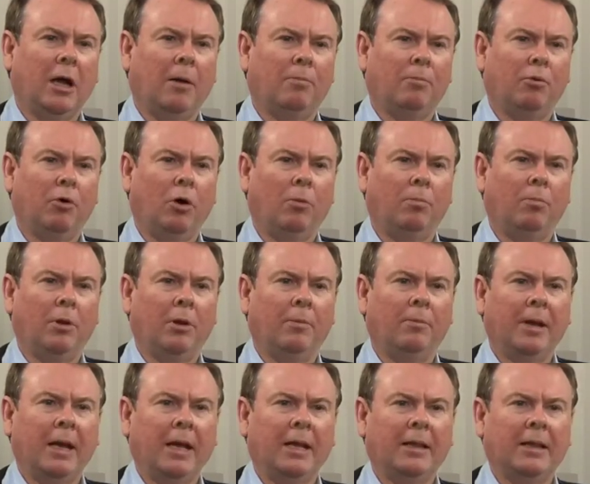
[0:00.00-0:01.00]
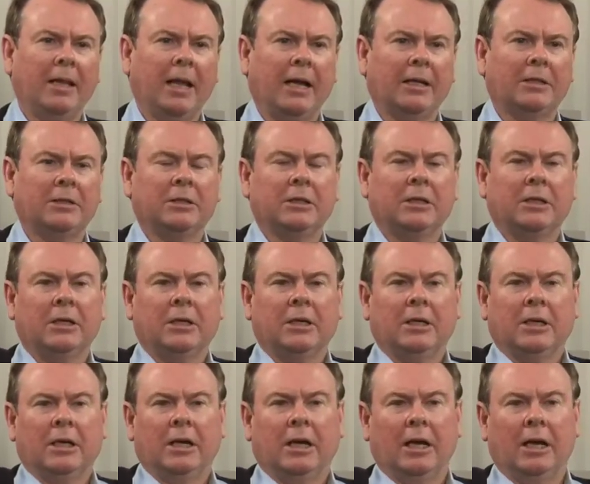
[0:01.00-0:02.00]
a problem in that
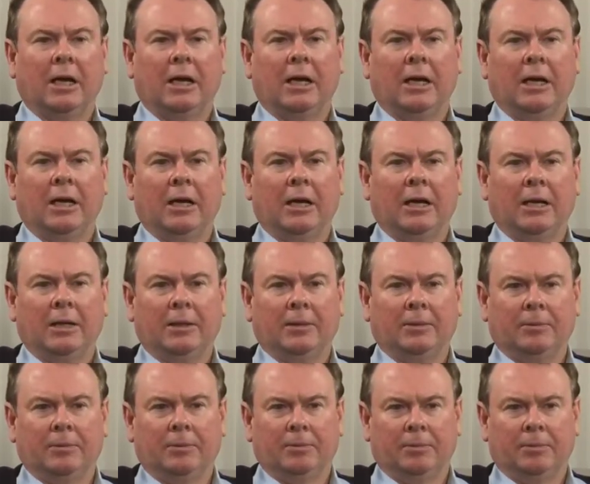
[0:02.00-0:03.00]
uh,